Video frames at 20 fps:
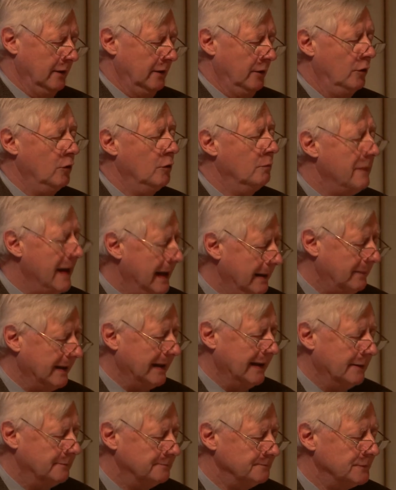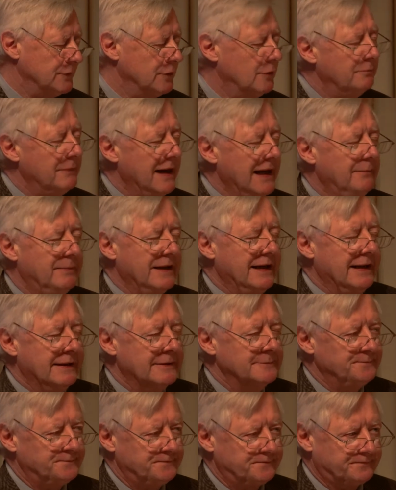who may be
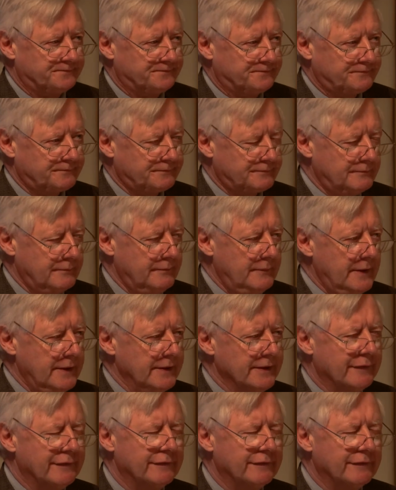the